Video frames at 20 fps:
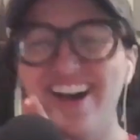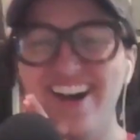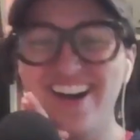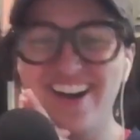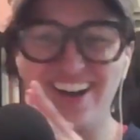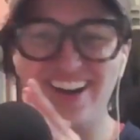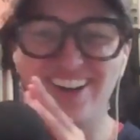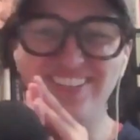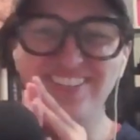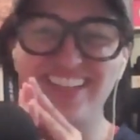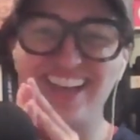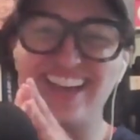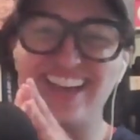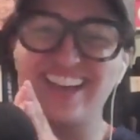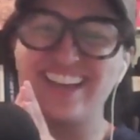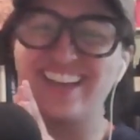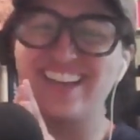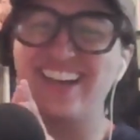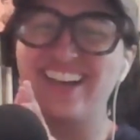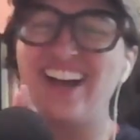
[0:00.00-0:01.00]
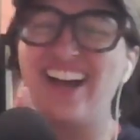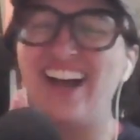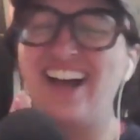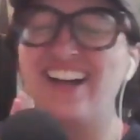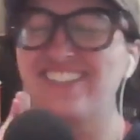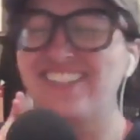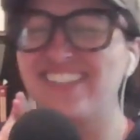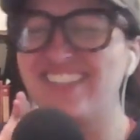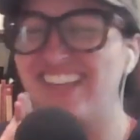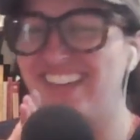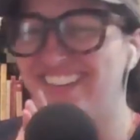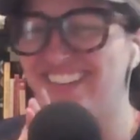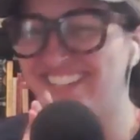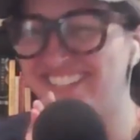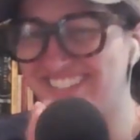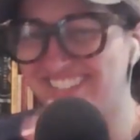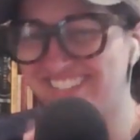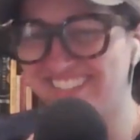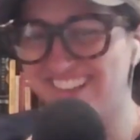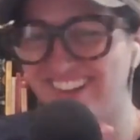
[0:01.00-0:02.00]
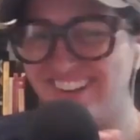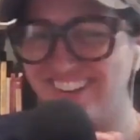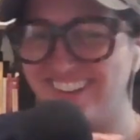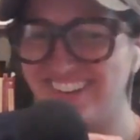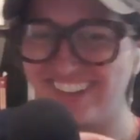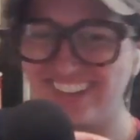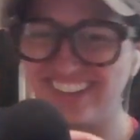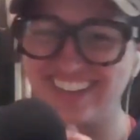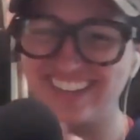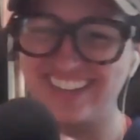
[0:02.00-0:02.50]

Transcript: Oh my gosh, that is so good.